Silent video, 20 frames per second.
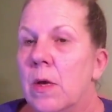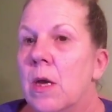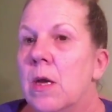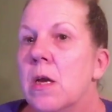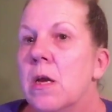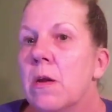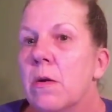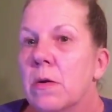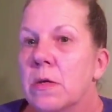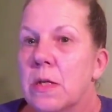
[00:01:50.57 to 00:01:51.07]

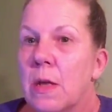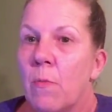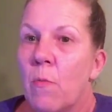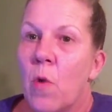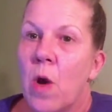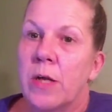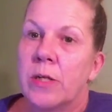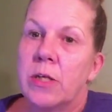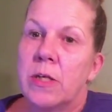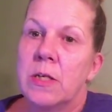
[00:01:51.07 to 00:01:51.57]
you know, as I'm
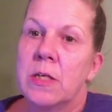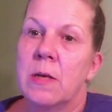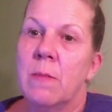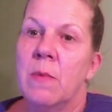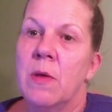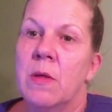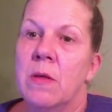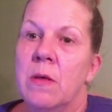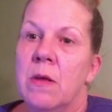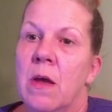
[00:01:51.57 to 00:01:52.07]
watching some
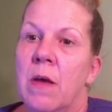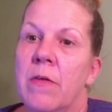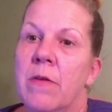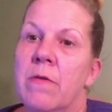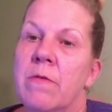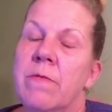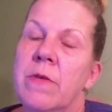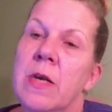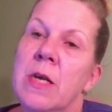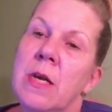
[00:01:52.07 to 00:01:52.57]
of the
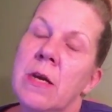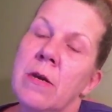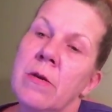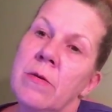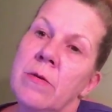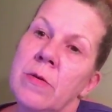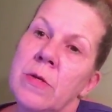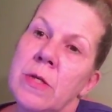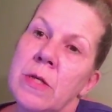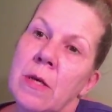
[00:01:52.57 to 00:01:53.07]
other
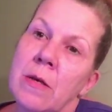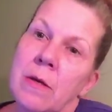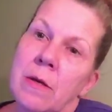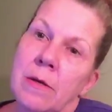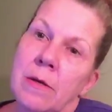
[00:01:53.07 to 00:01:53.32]
videos